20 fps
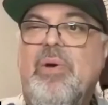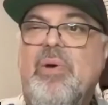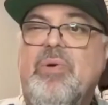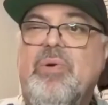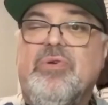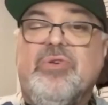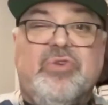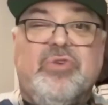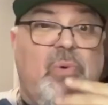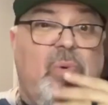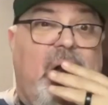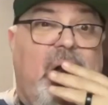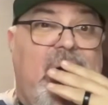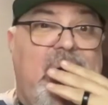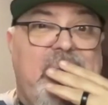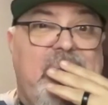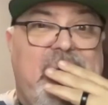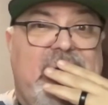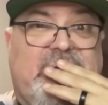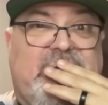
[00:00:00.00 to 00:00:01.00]
So when I
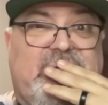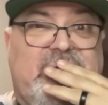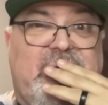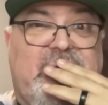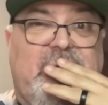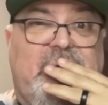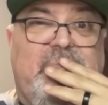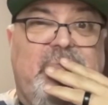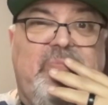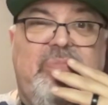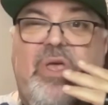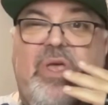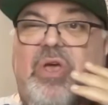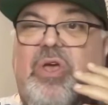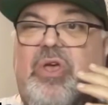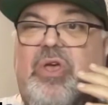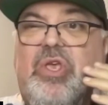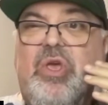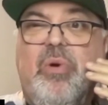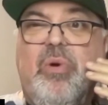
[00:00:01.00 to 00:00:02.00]
met you,
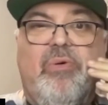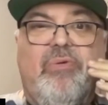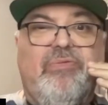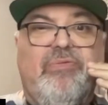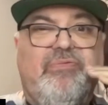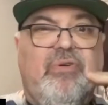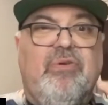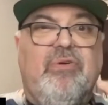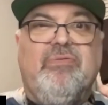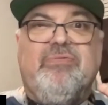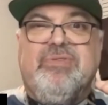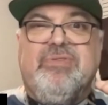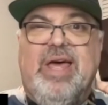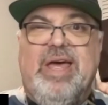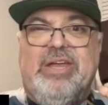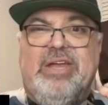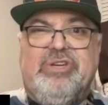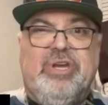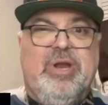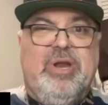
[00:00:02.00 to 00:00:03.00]
you were
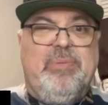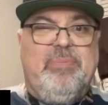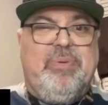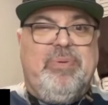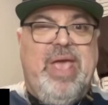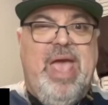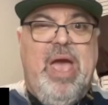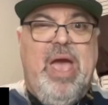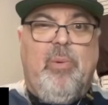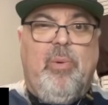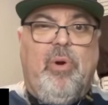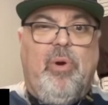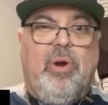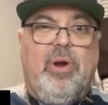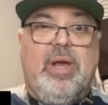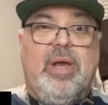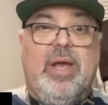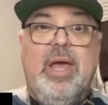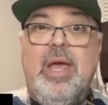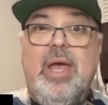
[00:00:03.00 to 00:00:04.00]
full-fledged into PI work.
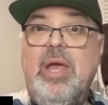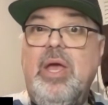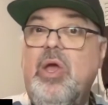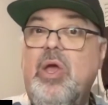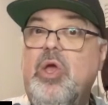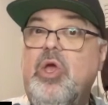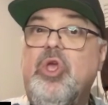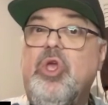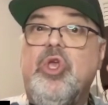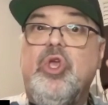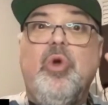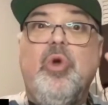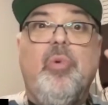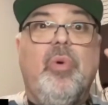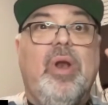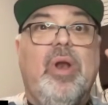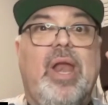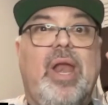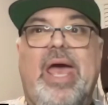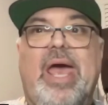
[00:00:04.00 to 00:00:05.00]
You were
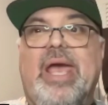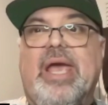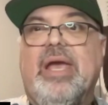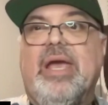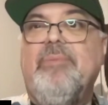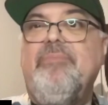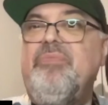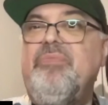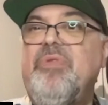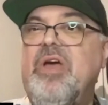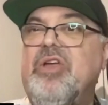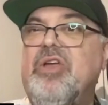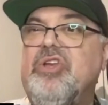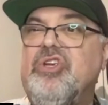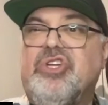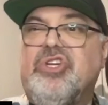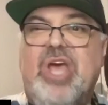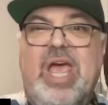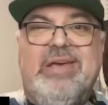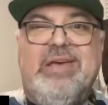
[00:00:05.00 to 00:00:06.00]
like
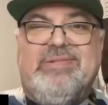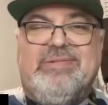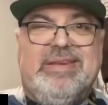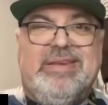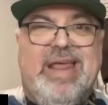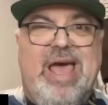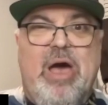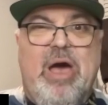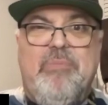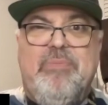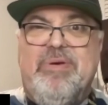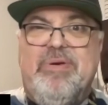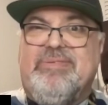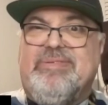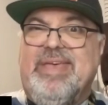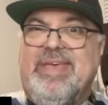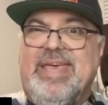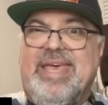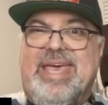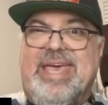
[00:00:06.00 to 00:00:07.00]
chasing down
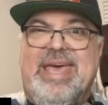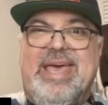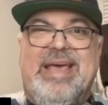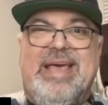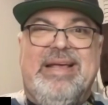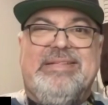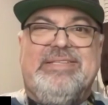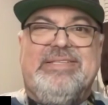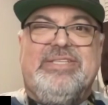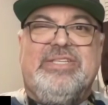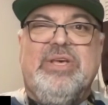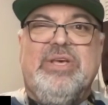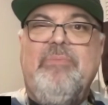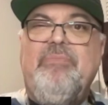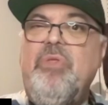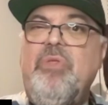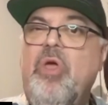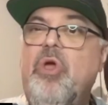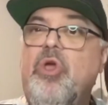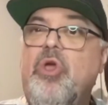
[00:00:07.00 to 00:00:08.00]
missing kids.
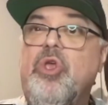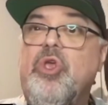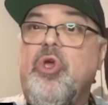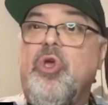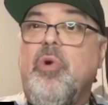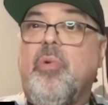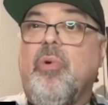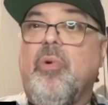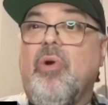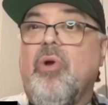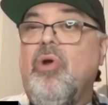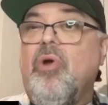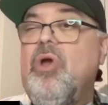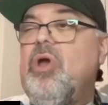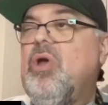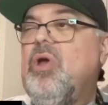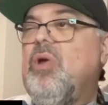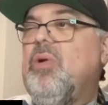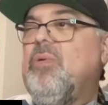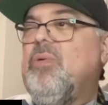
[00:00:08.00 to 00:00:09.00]
You were
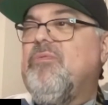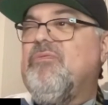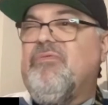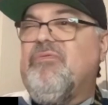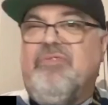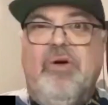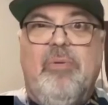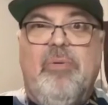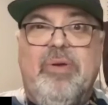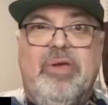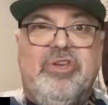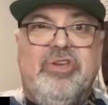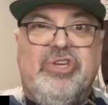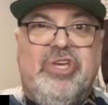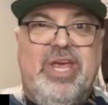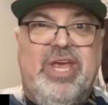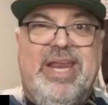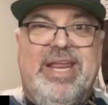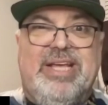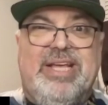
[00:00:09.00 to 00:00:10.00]
filming
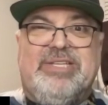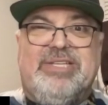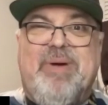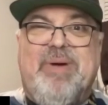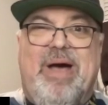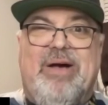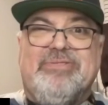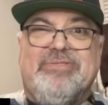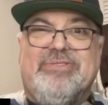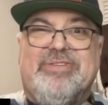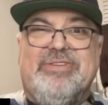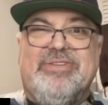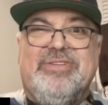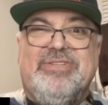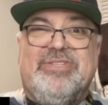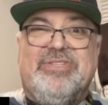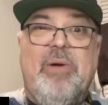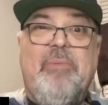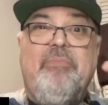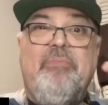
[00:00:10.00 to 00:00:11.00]
cheating
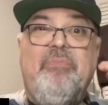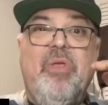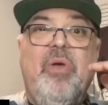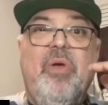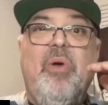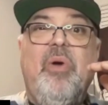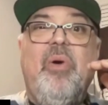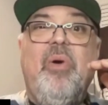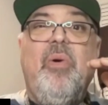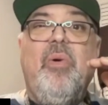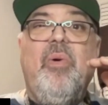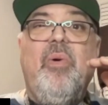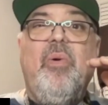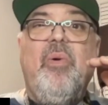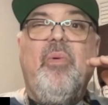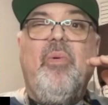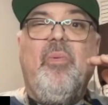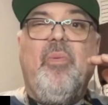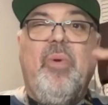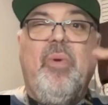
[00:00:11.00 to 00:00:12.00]
spouses.
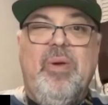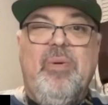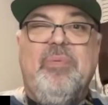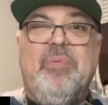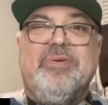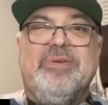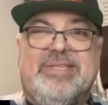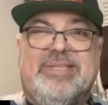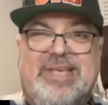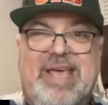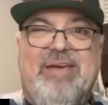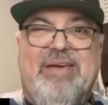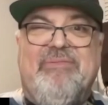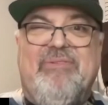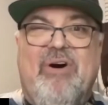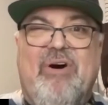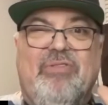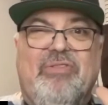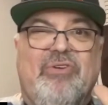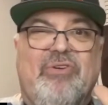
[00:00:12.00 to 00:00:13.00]
We will save
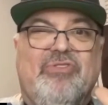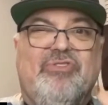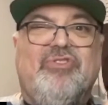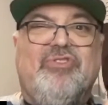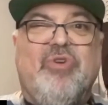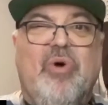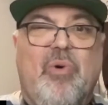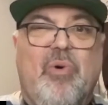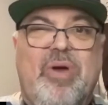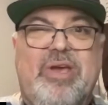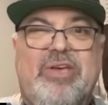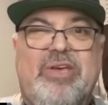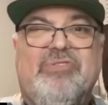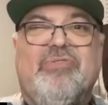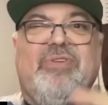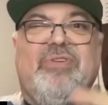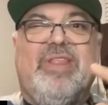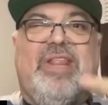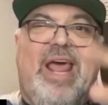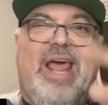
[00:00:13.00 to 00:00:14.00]
all those stories for
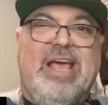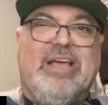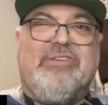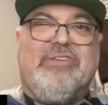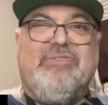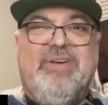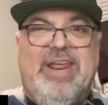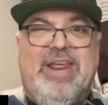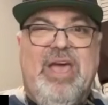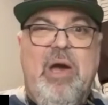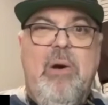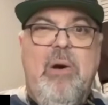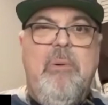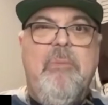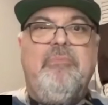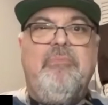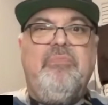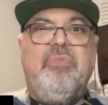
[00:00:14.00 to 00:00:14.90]
the next video.